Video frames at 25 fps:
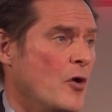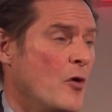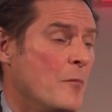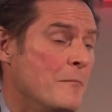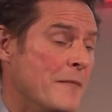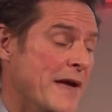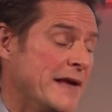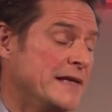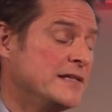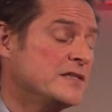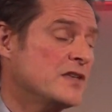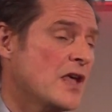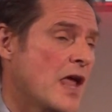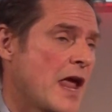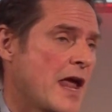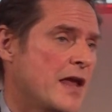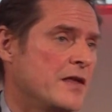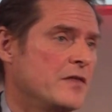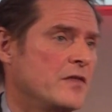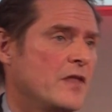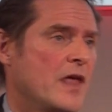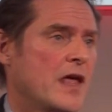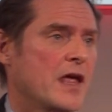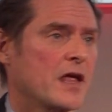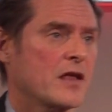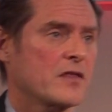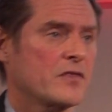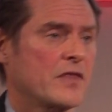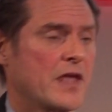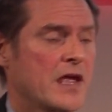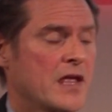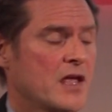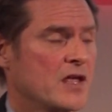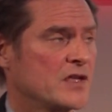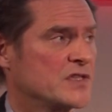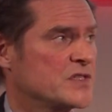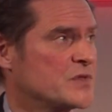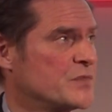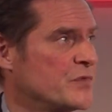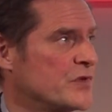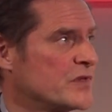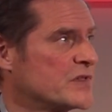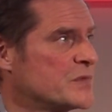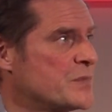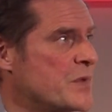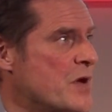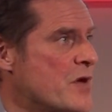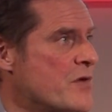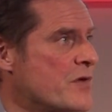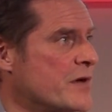maintain their customer
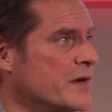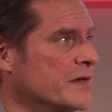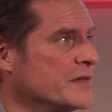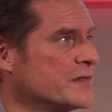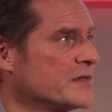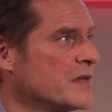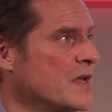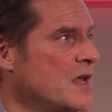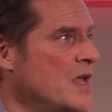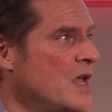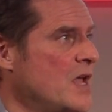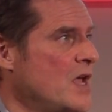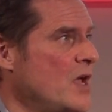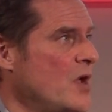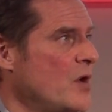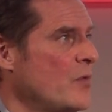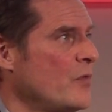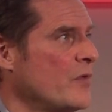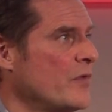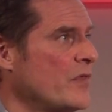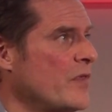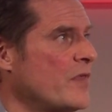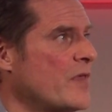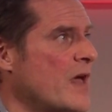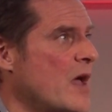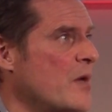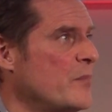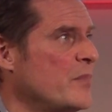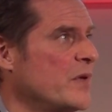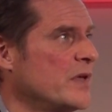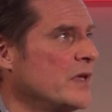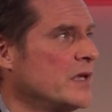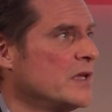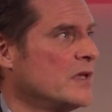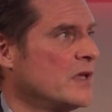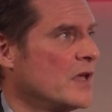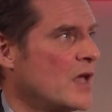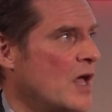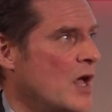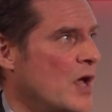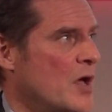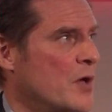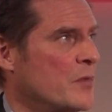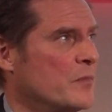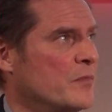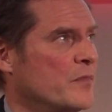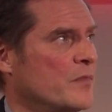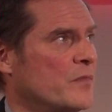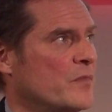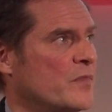experience, whether that be
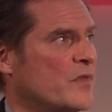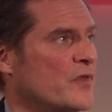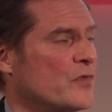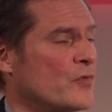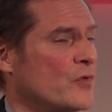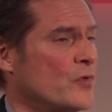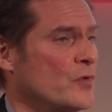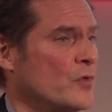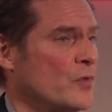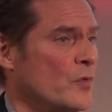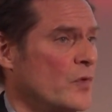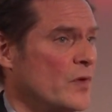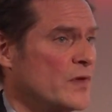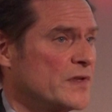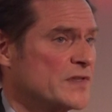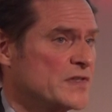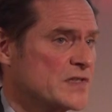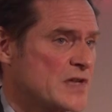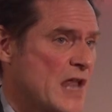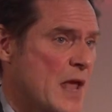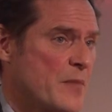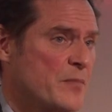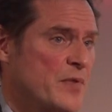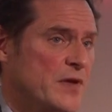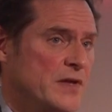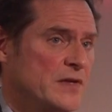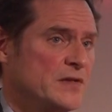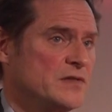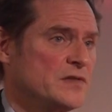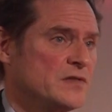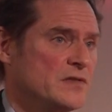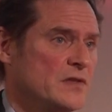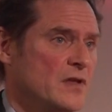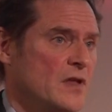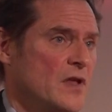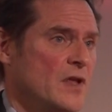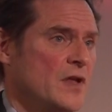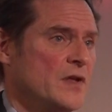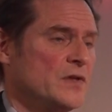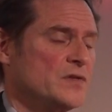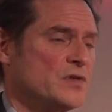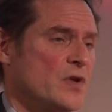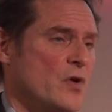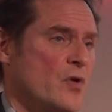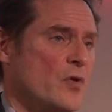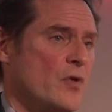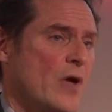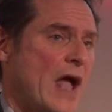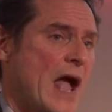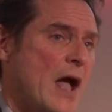through snap-ins,
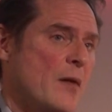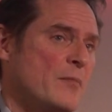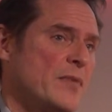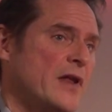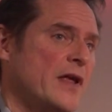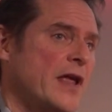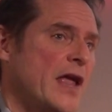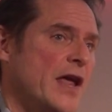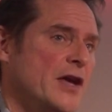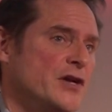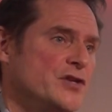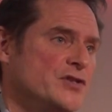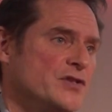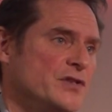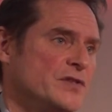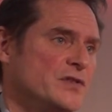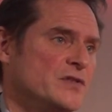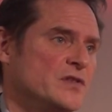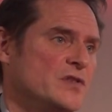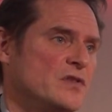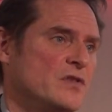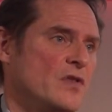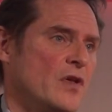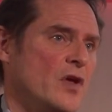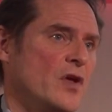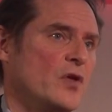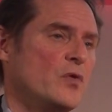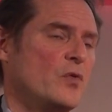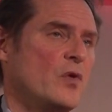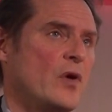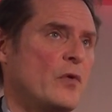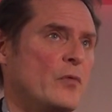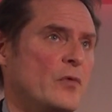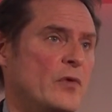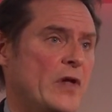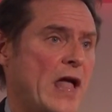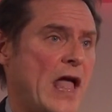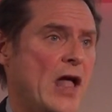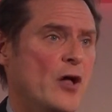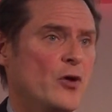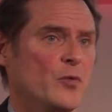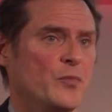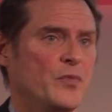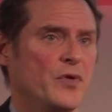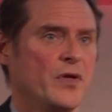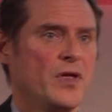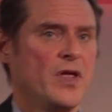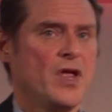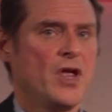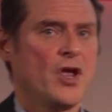so applications that will help
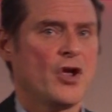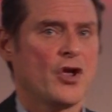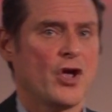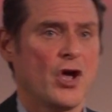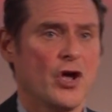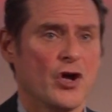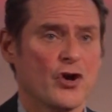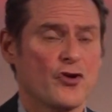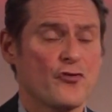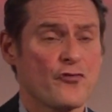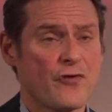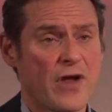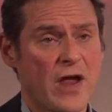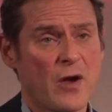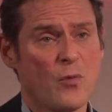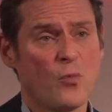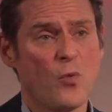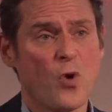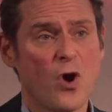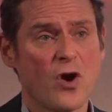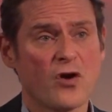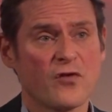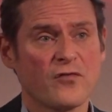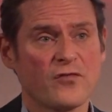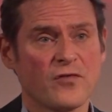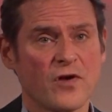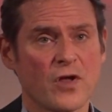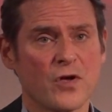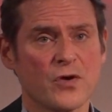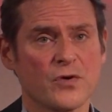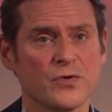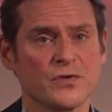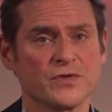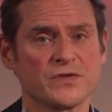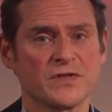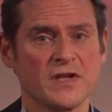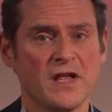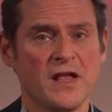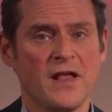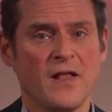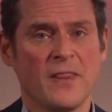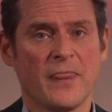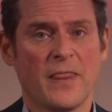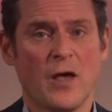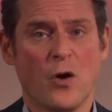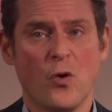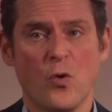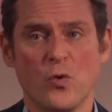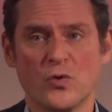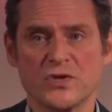create workflows,
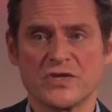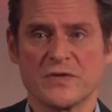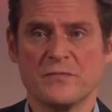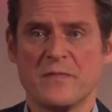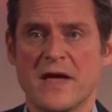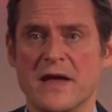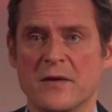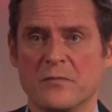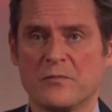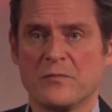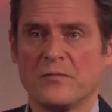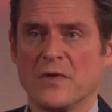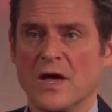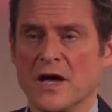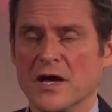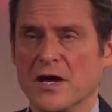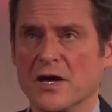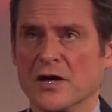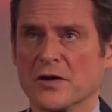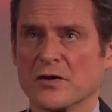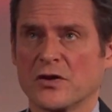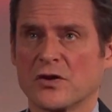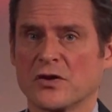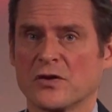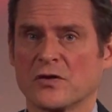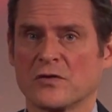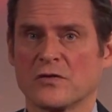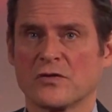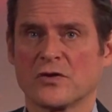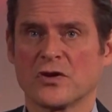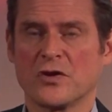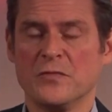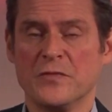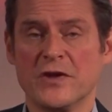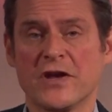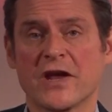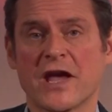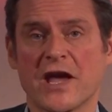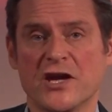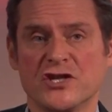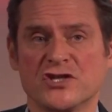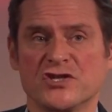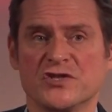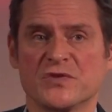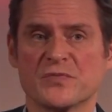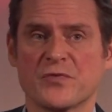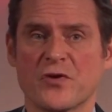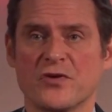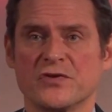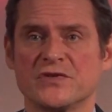that automate
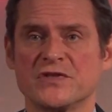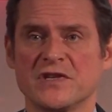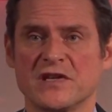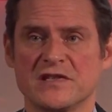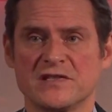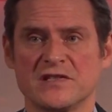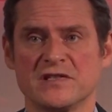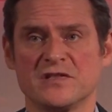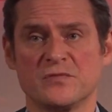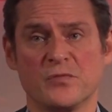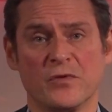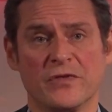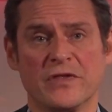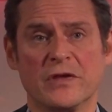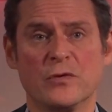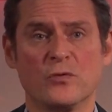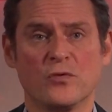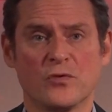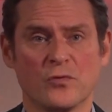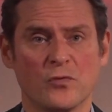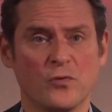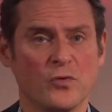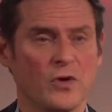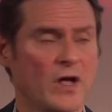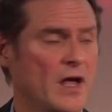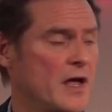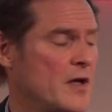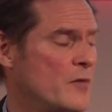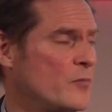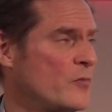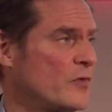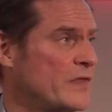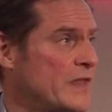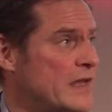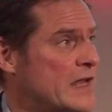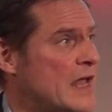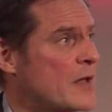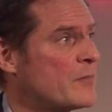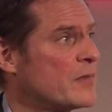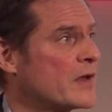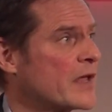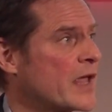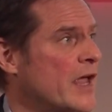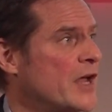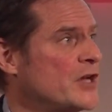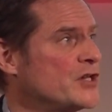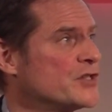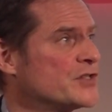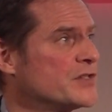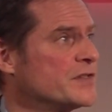communications processes within
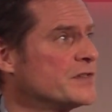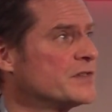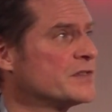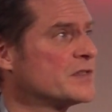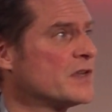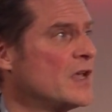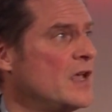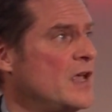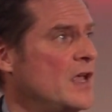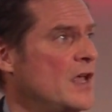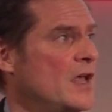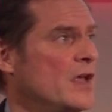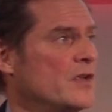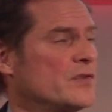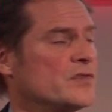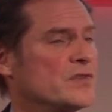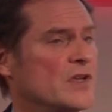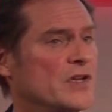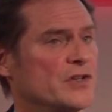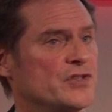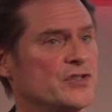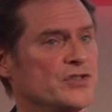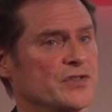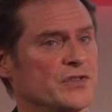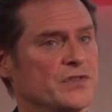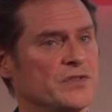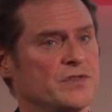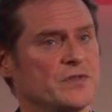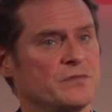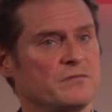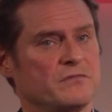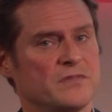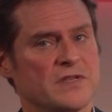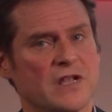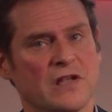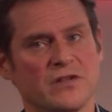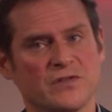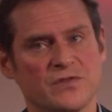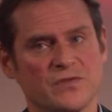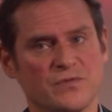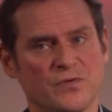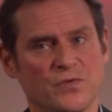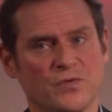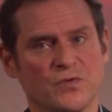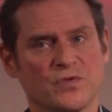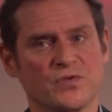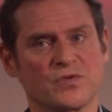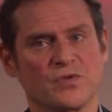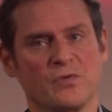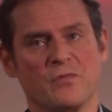applications, such as
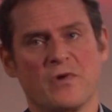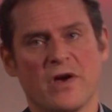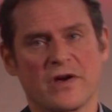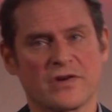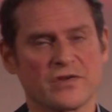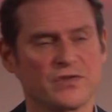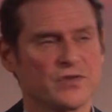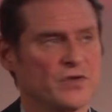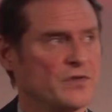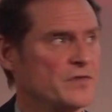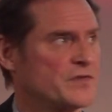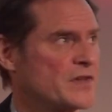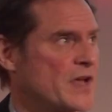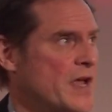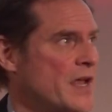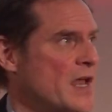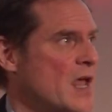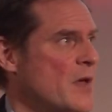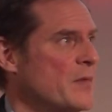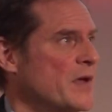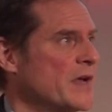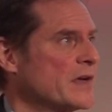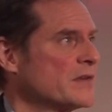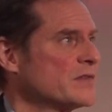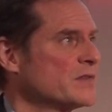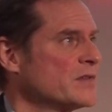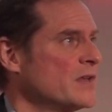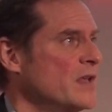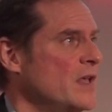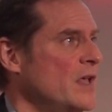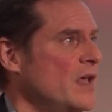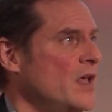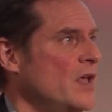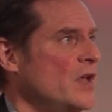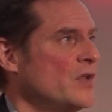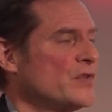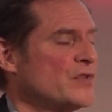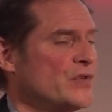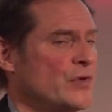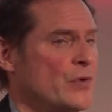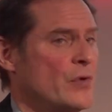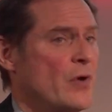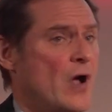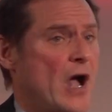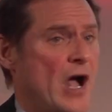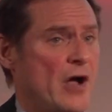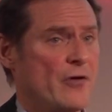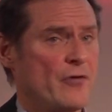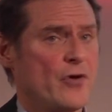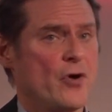Salesforce or Microsoft Dynamics, to
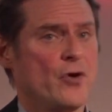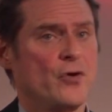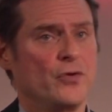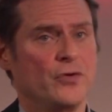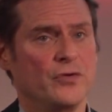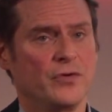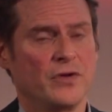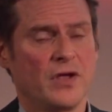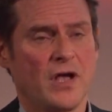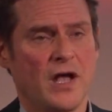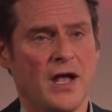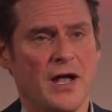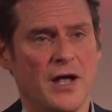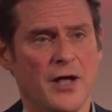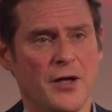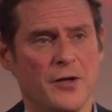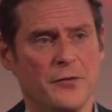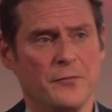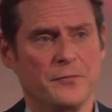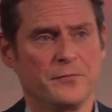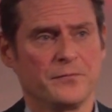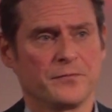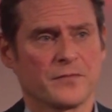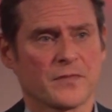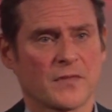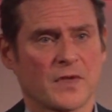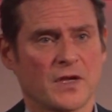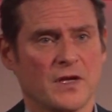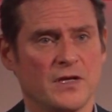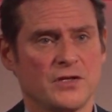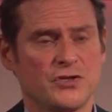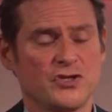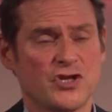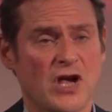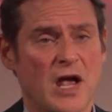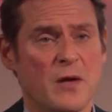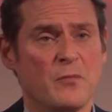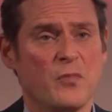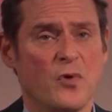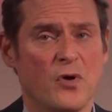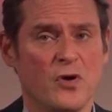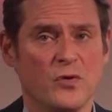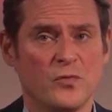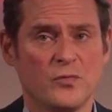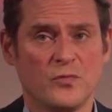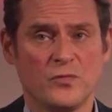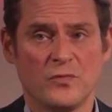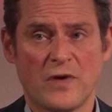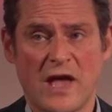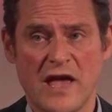our own
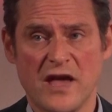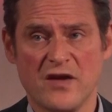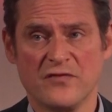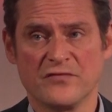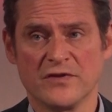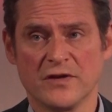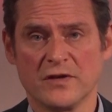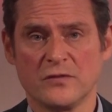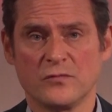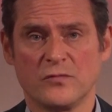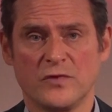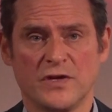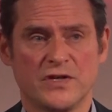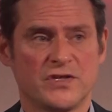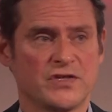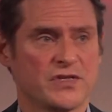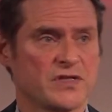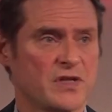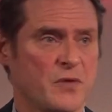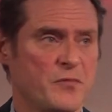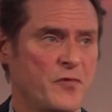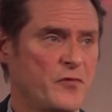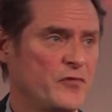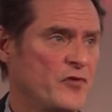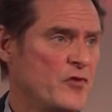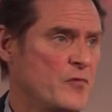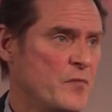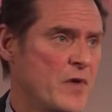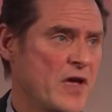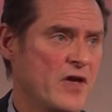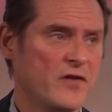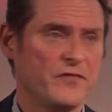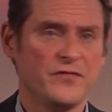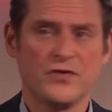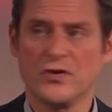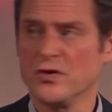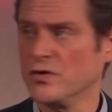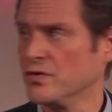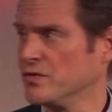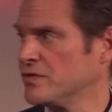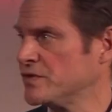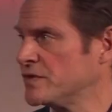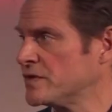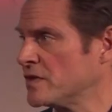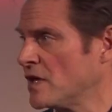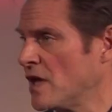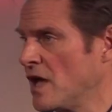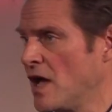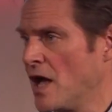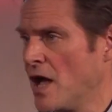chatbot, Ava, which some of you may have
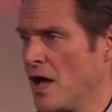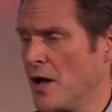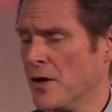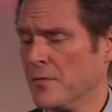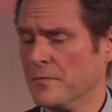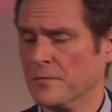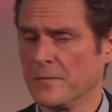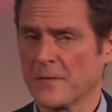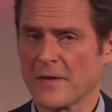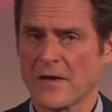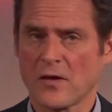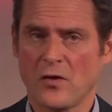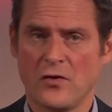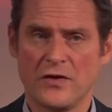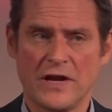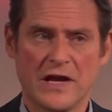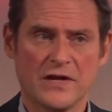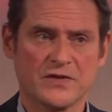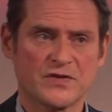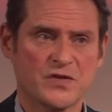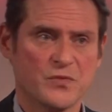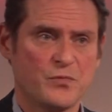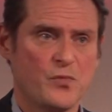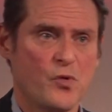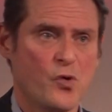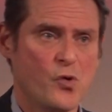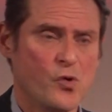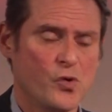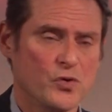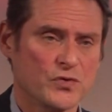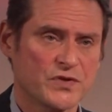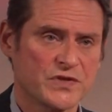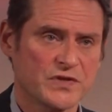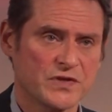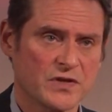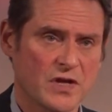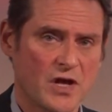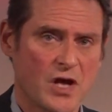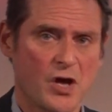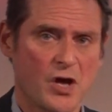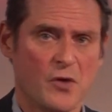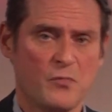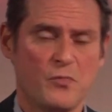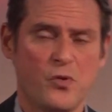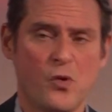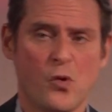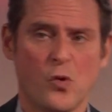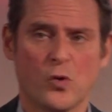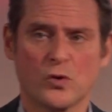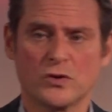used on our support
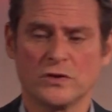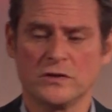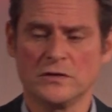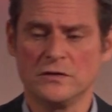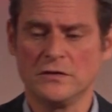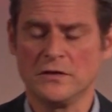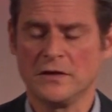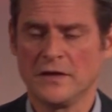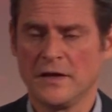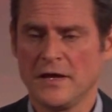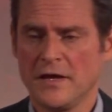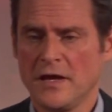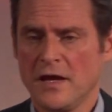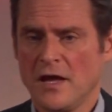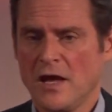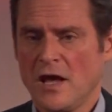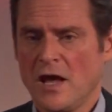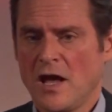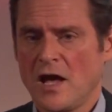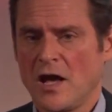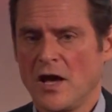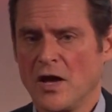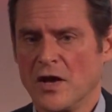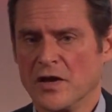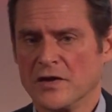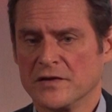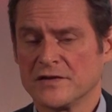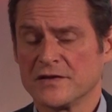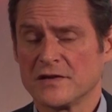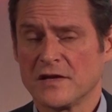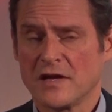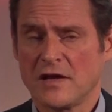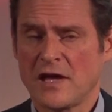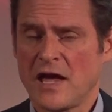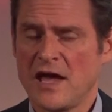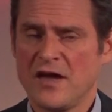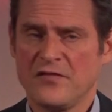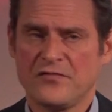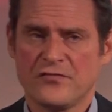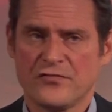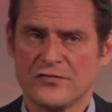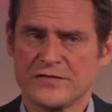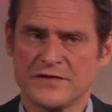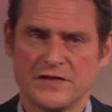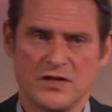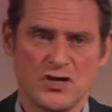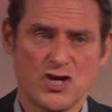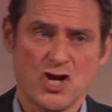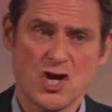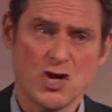portal. Ava
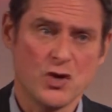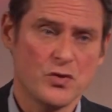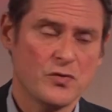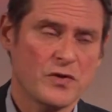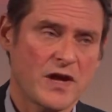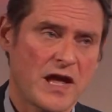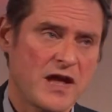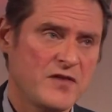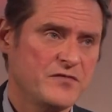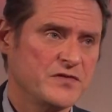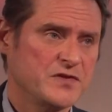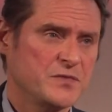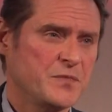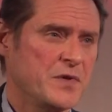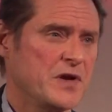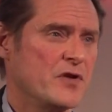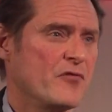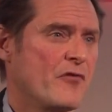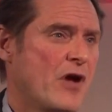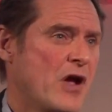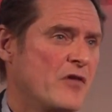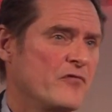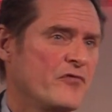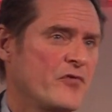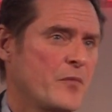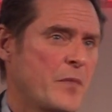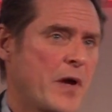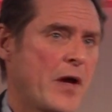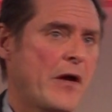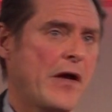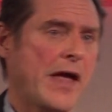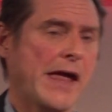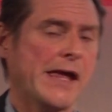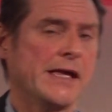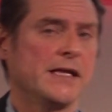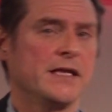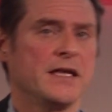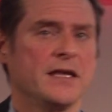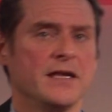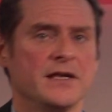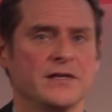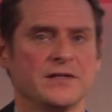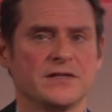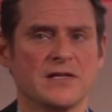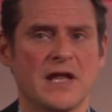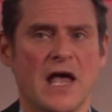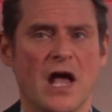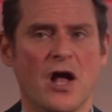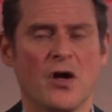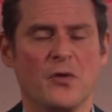isn't new. Ava's been around for about 8
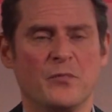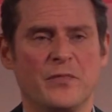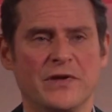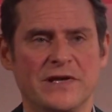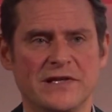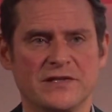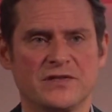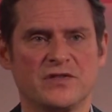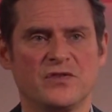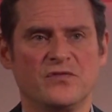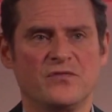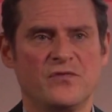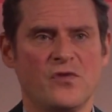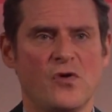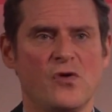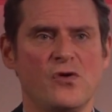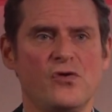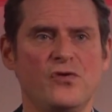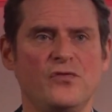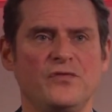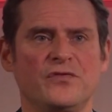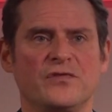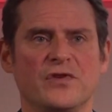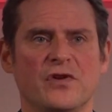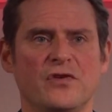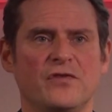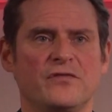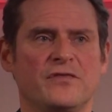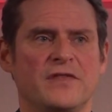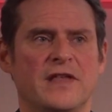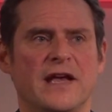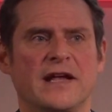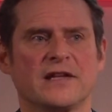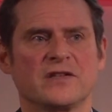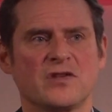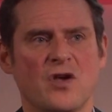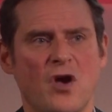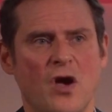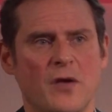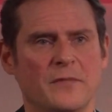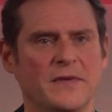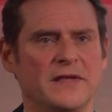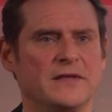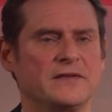years now, but it's evolved over that time.